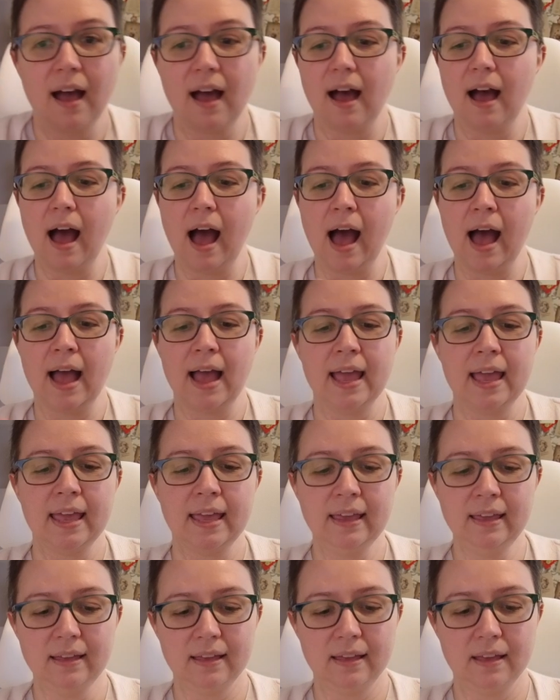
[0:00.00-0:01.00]

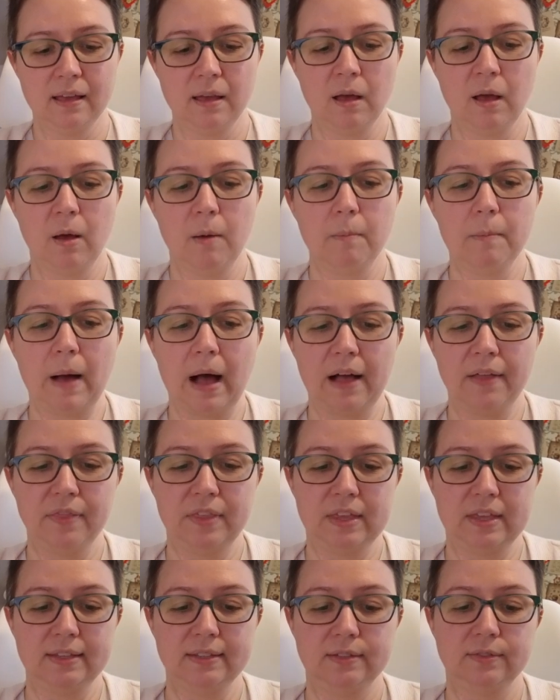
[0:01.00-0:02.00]
I bought
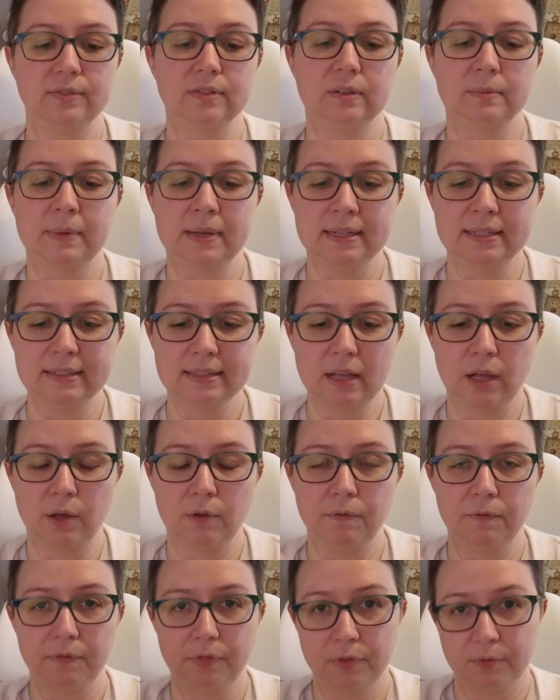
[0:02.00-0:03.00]
this for
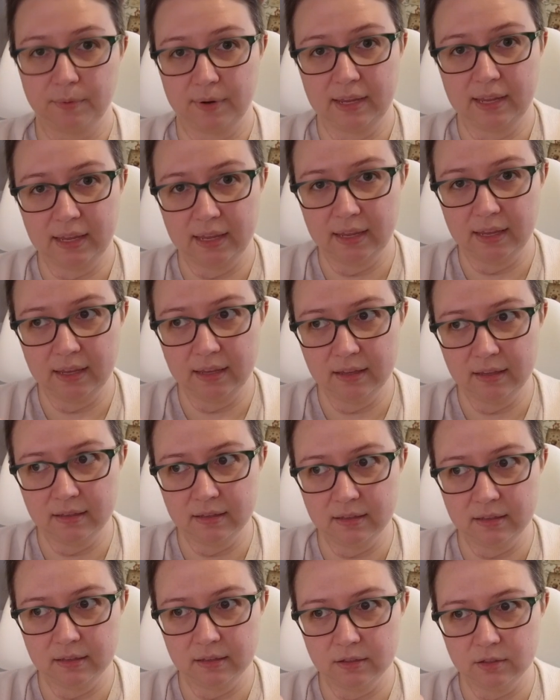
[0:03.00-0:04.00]
myself 3
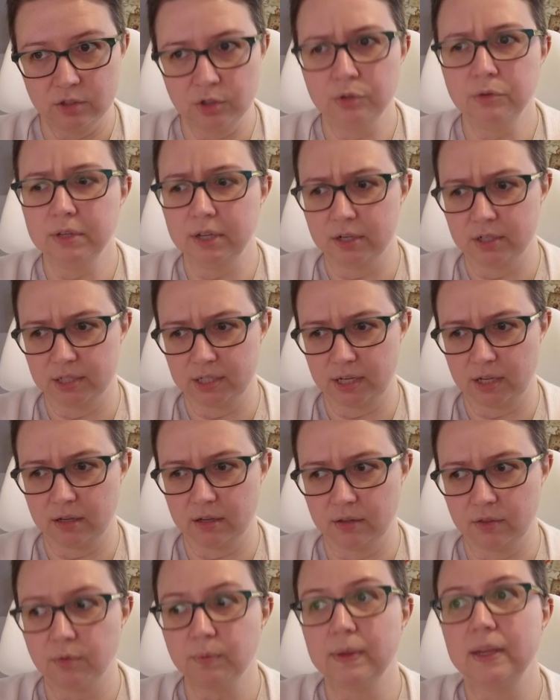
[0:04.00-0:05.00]
years
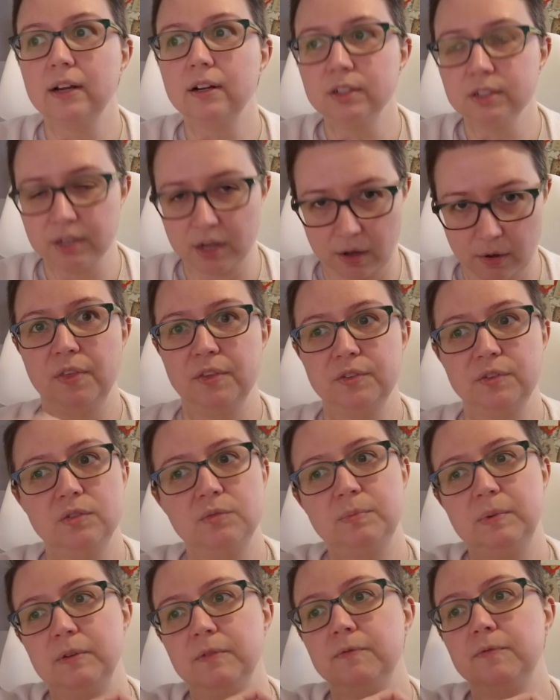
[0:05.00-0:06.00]
ago. This was
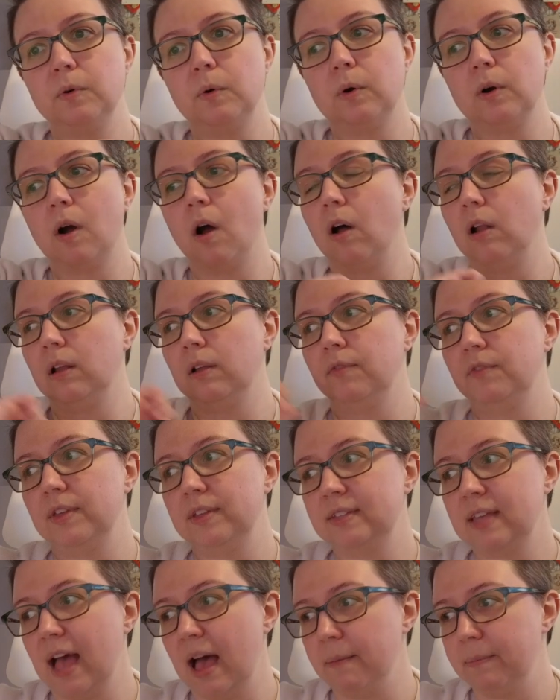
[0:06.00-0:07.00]
before all of
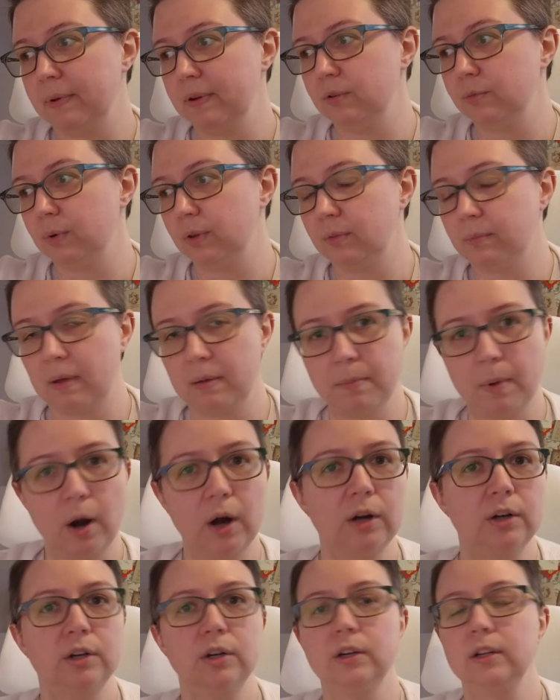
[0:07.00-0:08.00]
this happened with my
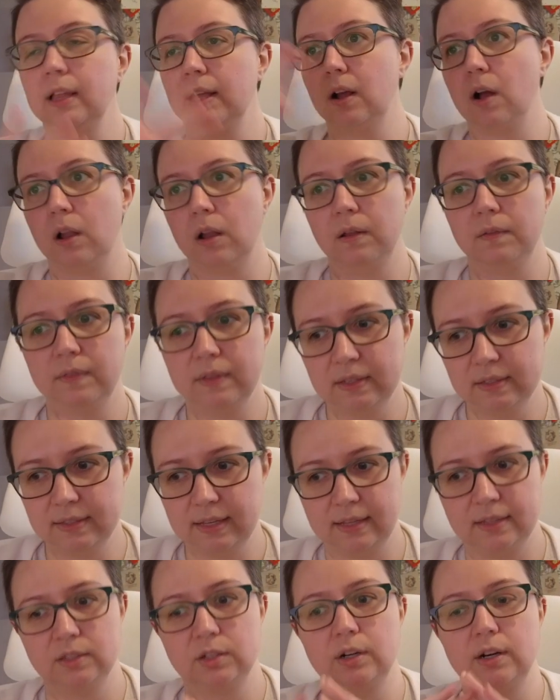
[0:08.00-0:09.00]
partner, all of these
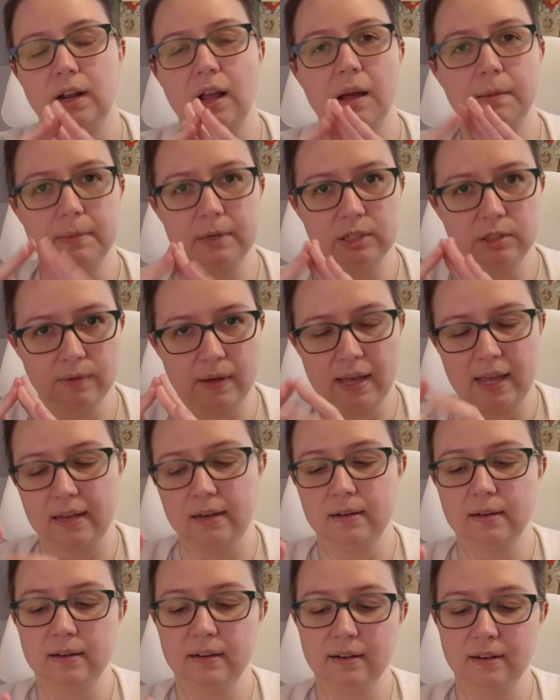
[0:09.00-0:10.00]
things started coming to a
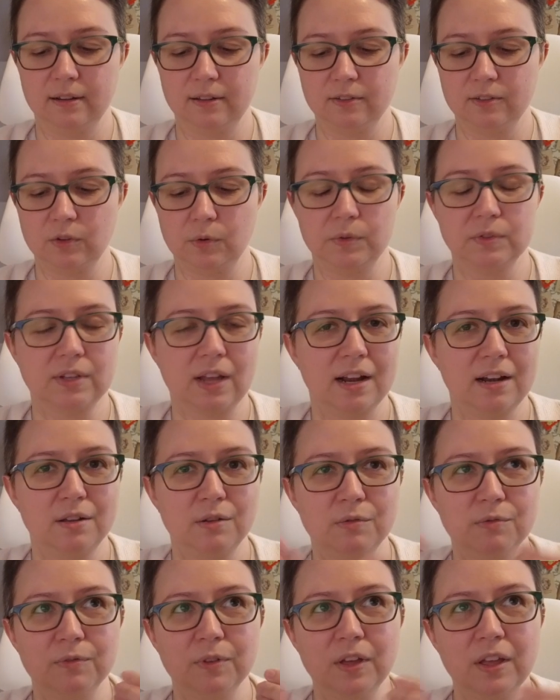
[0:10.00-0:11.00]
head. So it was kind
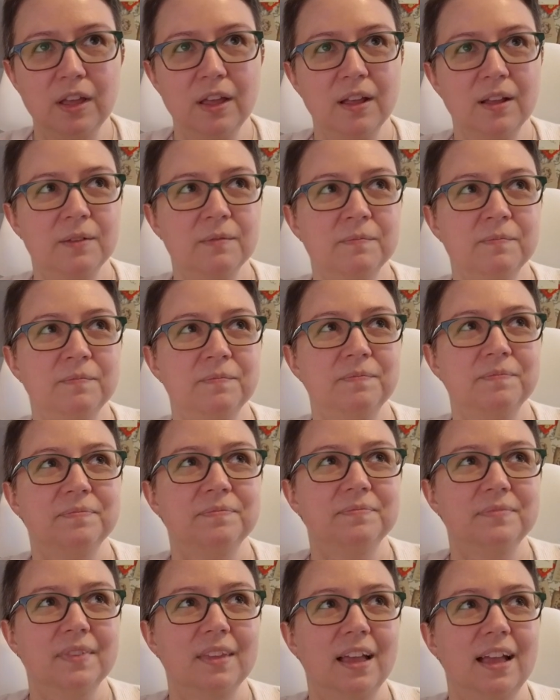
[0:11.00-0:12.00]
of
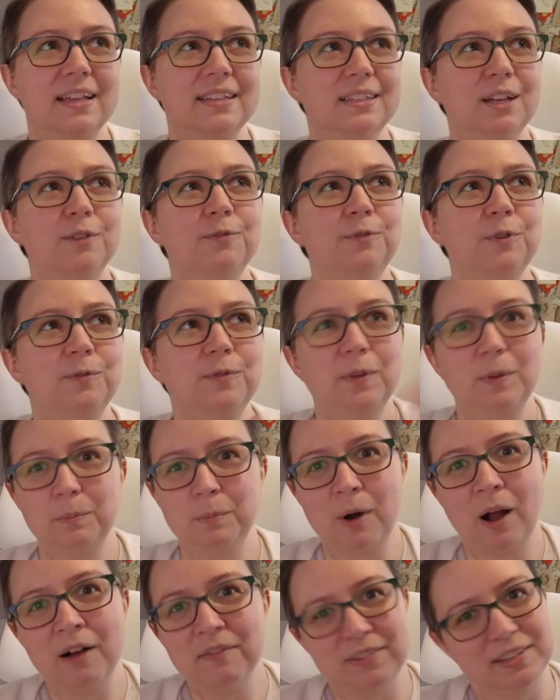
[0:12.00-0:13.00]
a self-fulfilled
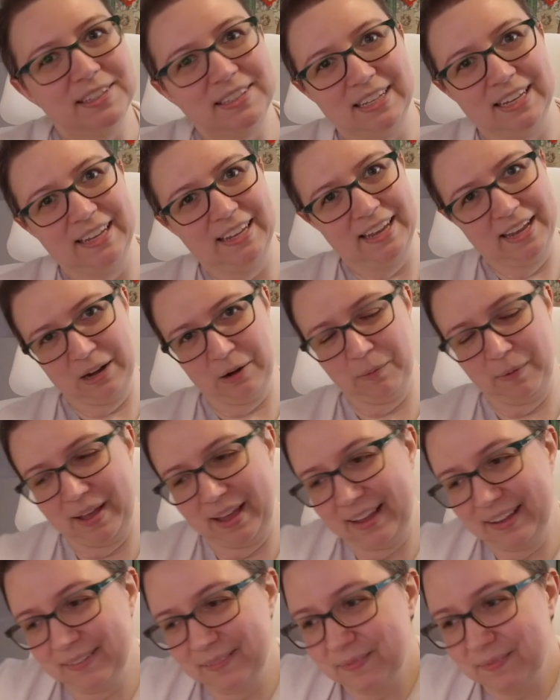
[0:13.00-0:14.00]
prophecy in a way.